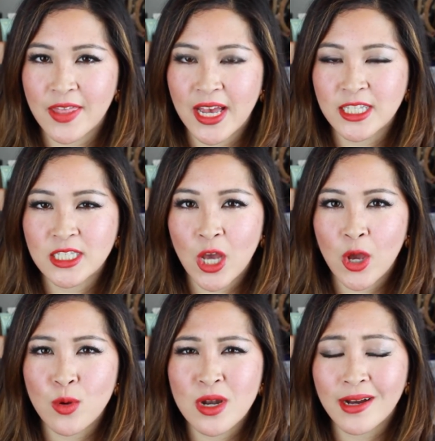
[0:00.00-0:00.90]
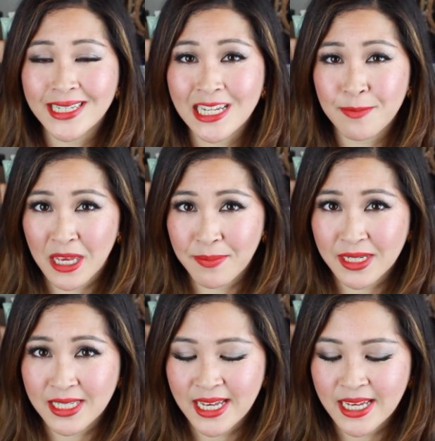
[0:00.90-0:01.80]
They're so nicely
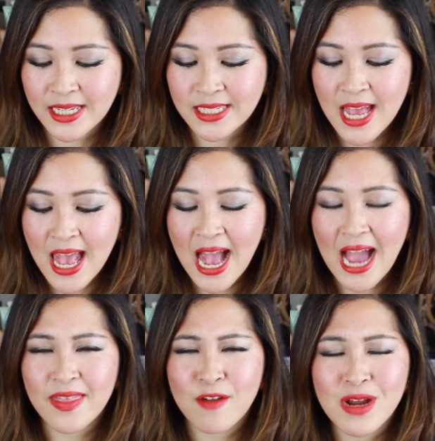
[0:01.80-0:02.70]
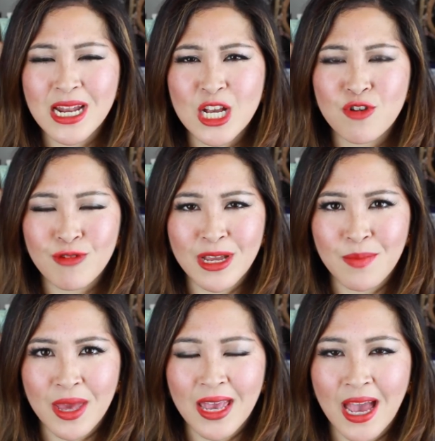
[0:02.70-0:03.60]
pigmented and they're really
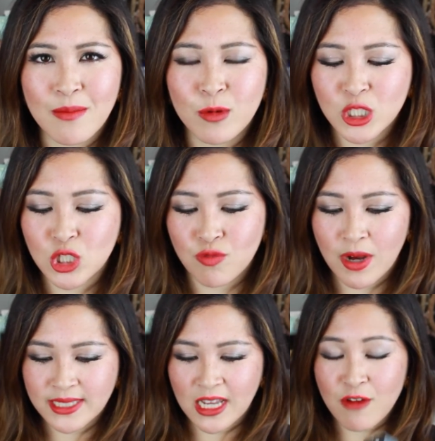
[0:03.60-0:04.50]
creamy and moisturising.